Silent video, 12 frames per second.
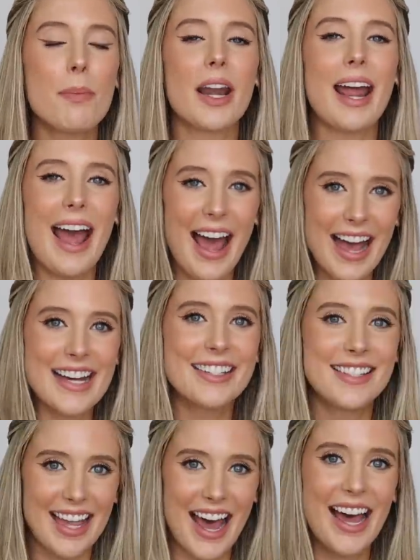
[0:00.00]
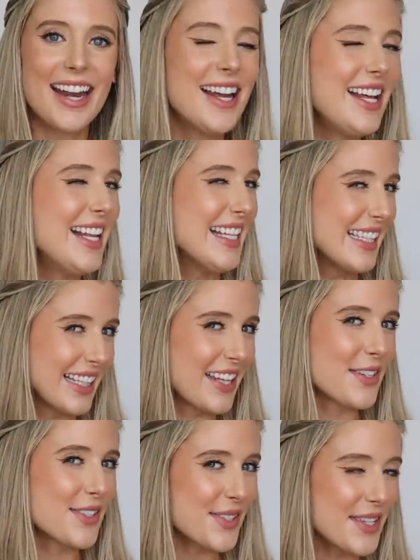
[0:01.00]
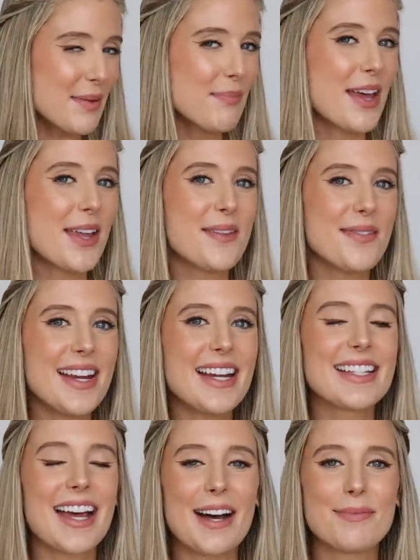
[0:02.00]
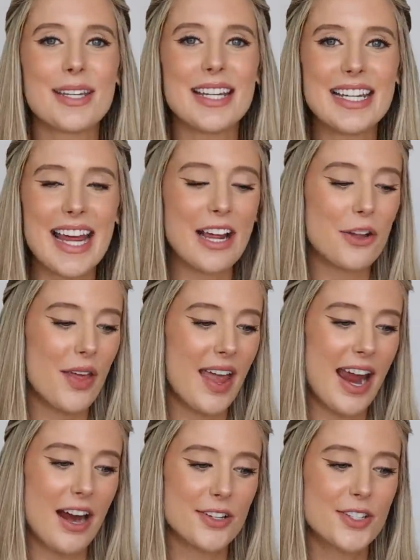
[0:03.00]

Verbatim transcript: but it has that little slip that you need to help to detangle the hair.